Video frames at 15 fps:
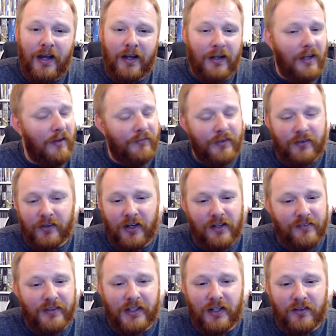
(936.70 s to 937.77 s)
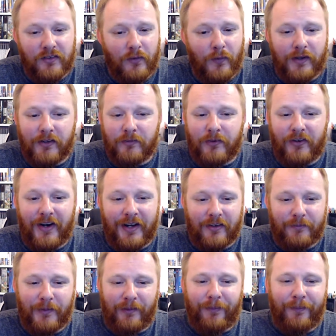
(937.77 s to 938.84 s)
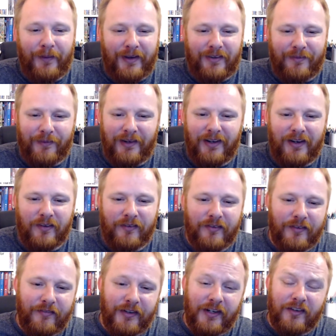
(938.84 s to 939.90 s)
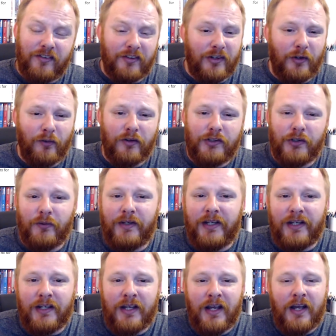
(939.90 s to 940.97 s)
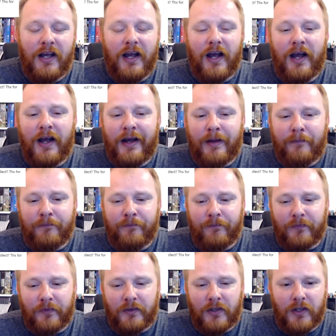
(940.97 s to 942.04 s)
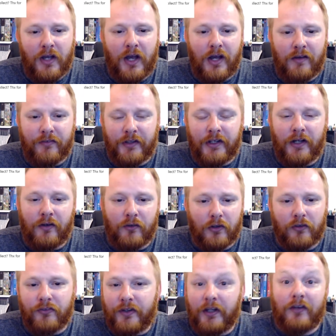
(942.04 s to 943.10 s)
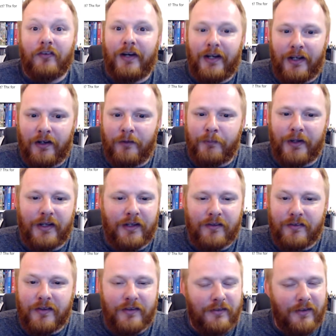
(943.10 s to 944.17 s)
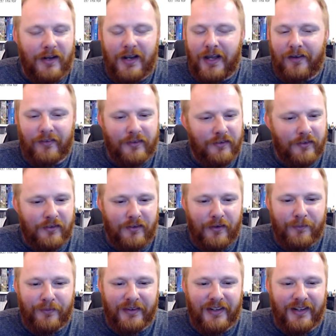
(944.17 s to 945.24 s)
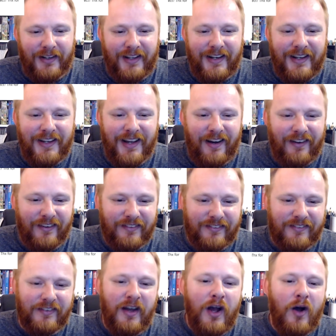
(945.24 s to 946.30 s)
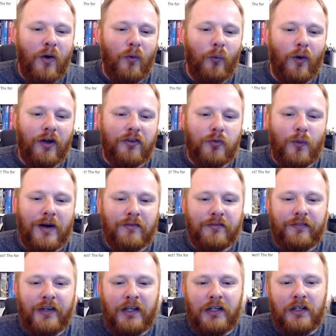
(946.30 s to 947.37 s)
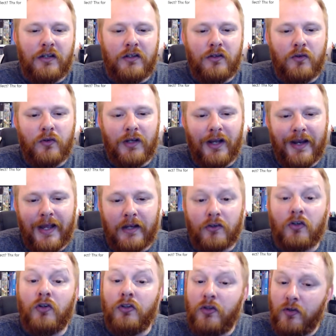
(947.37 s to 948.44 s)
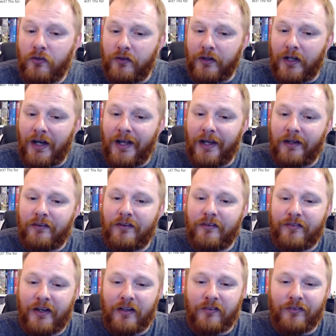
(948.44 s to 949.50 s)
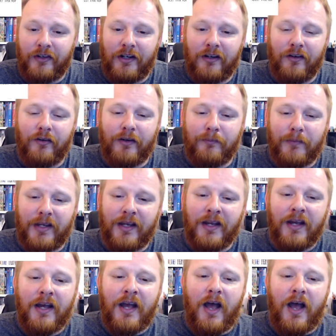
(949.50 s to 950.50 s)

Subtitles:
Love this guy's videos. He always cracks me up, makes me laugh with his videos. He's a Call of Duty video content creator, but he's hilarious. He's so brilliant. And he asks, what's one thing you collect or used to collect? Thanks for including me.